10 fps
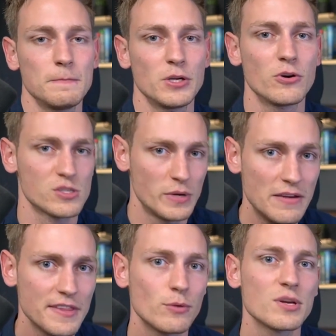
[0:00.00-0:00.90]
because
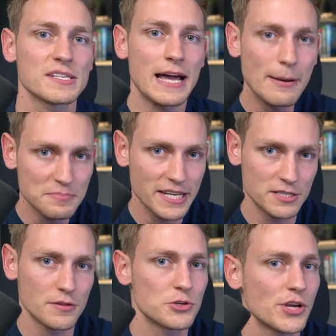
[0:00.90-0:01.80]
whenever there was an update
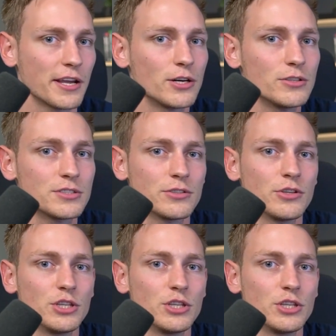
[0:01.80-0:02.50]
to the checkout,